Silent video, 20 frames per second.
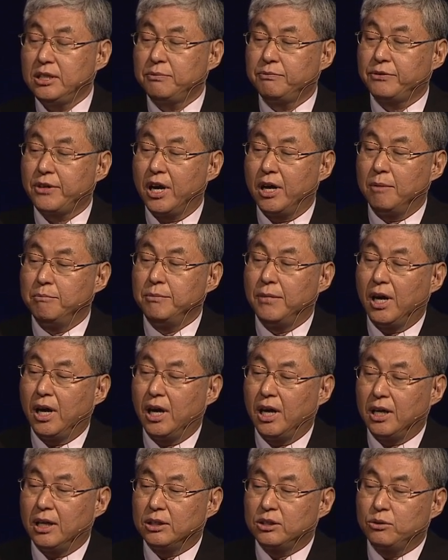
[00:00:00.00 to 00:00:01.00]
from
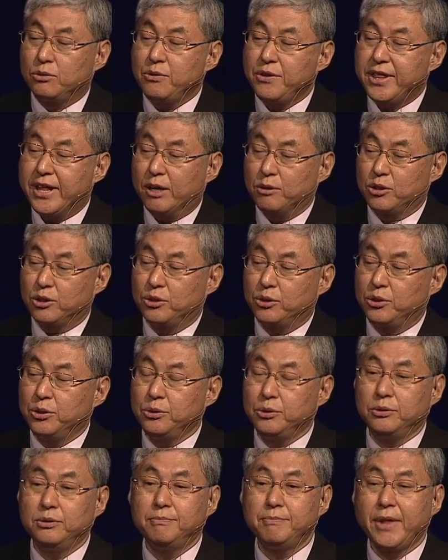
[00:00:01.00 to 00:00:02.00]

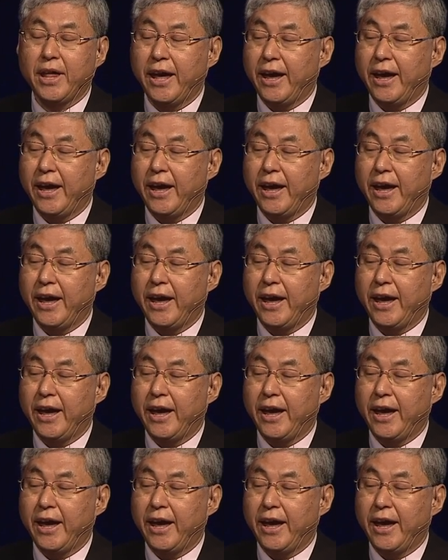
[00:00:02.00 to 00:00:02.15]
2002,